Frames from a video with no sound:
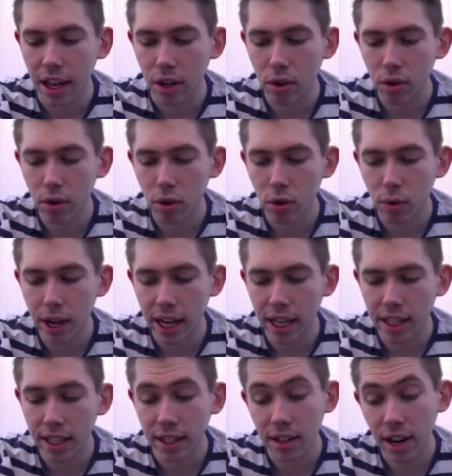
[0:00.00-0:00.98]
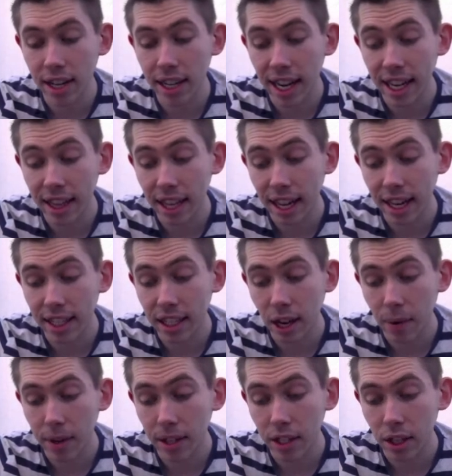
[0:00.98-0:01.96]
Google is deciding that it's
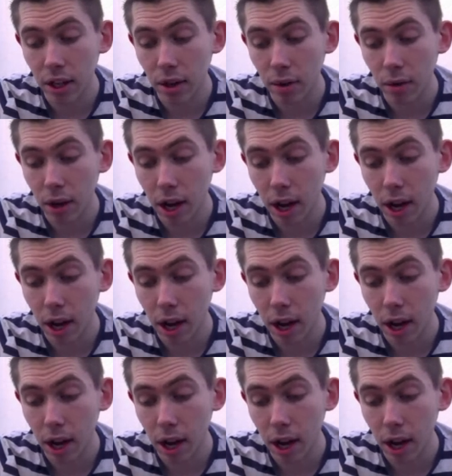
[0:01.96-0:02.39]
going to